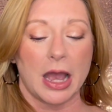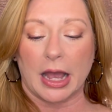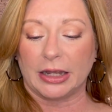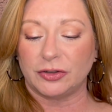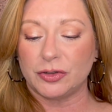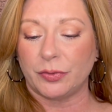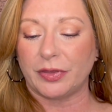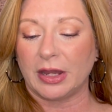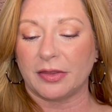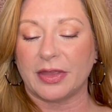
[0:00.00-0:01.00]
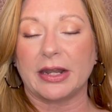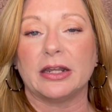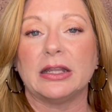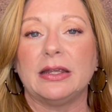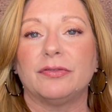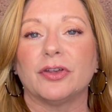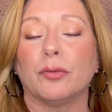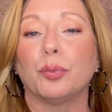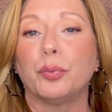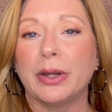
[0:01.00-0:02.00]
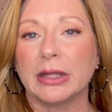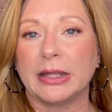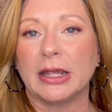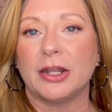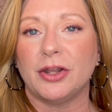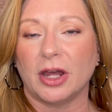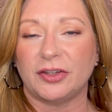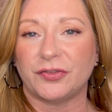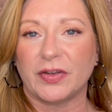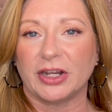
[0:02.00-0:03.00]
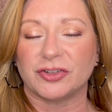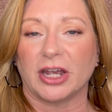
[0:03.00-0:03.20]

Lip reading: I do think that it leaves a really nice finish.